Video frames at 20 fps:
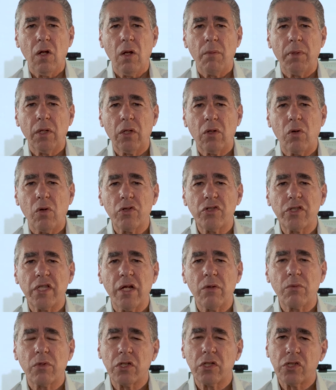because they
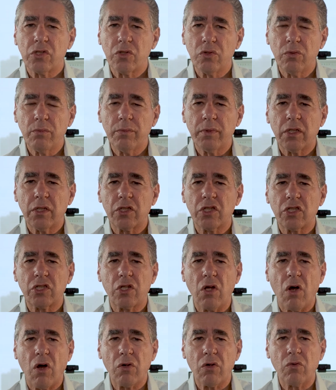were assumed to
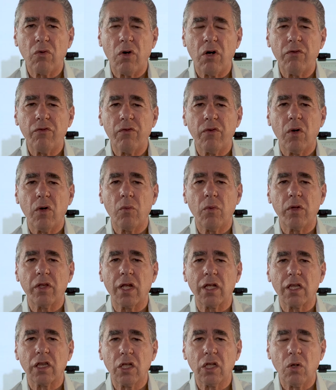start off with a
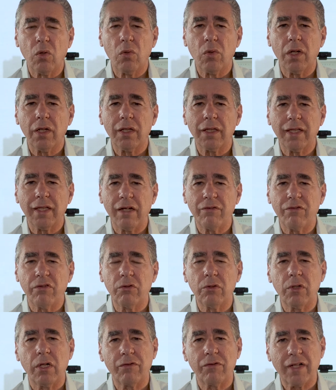lower
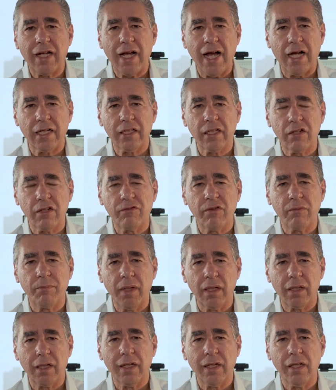level of cognitive
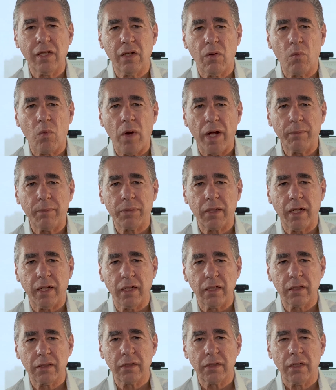ability than white
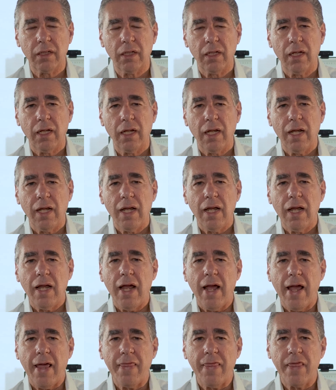players,
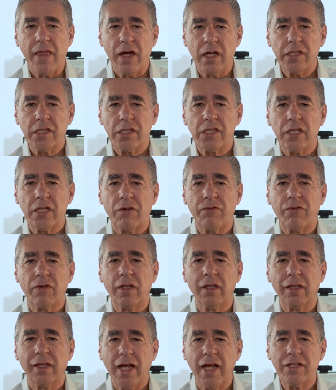and thus suffered
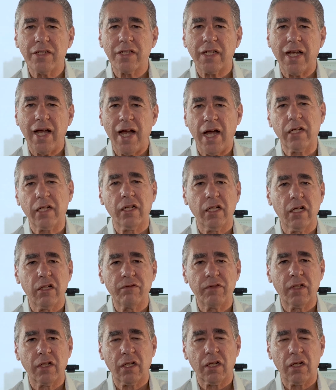less
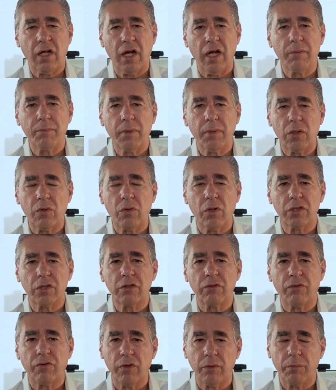cognitive decline because
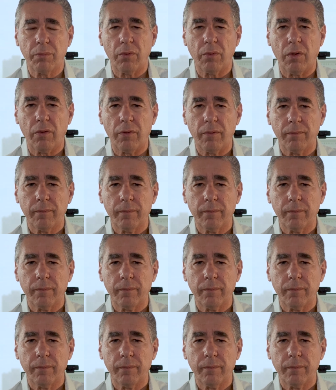of football.